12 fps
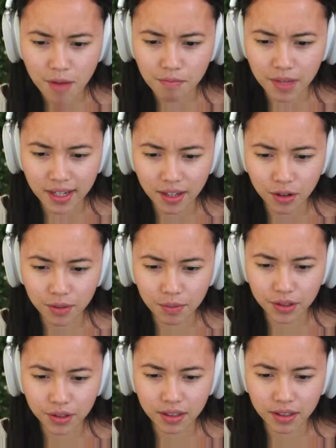Many
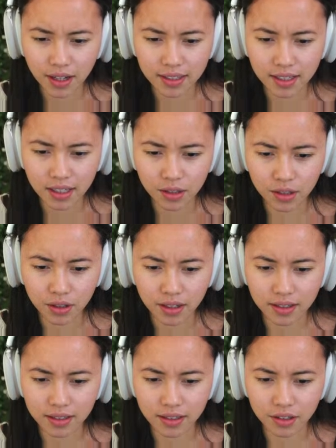modern IT
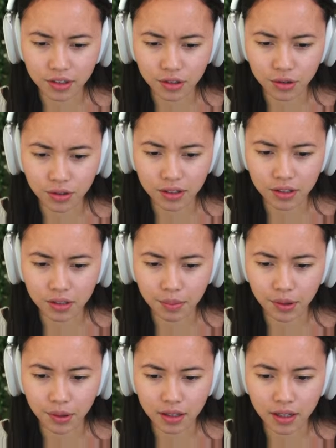organizations already
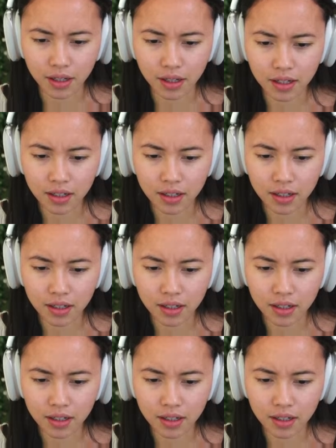support their...